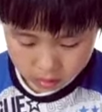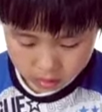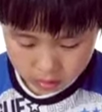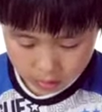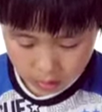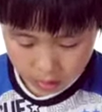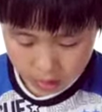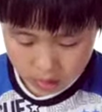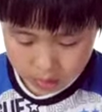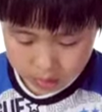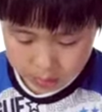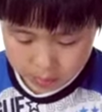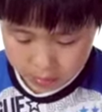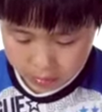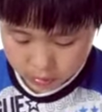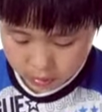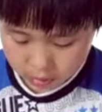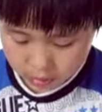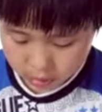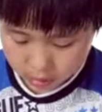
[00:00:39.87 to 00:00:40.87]
They
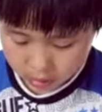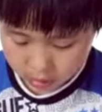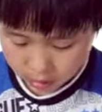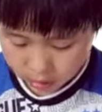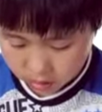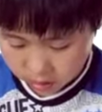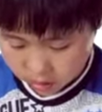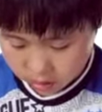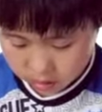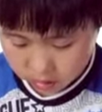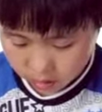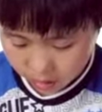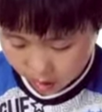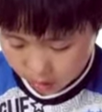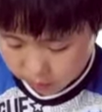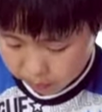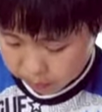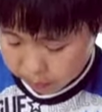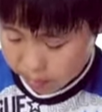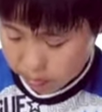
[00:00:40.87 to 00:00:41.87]
put the
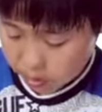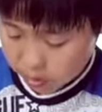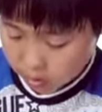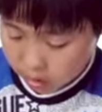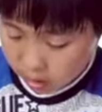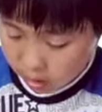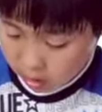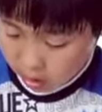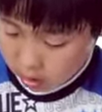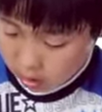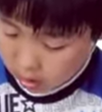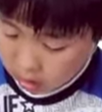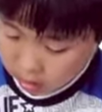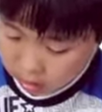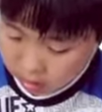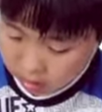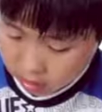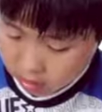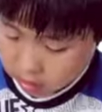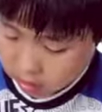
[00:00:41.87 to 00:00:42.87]
sap
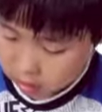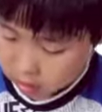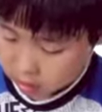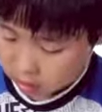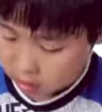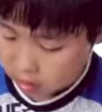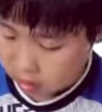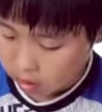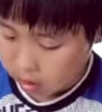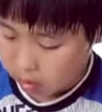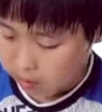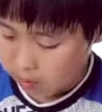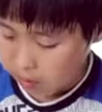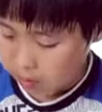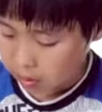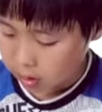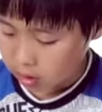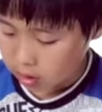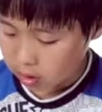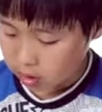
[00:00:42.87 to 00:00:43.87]
in a
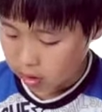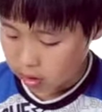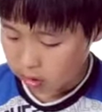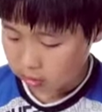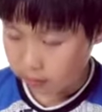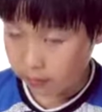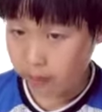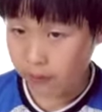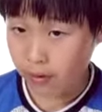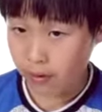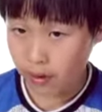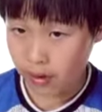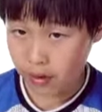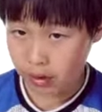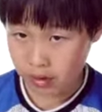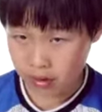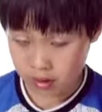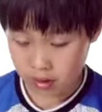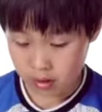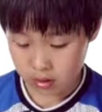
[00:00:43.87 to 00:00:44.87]
big
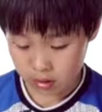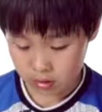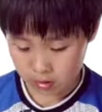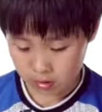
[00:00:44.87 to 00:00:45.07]
vat.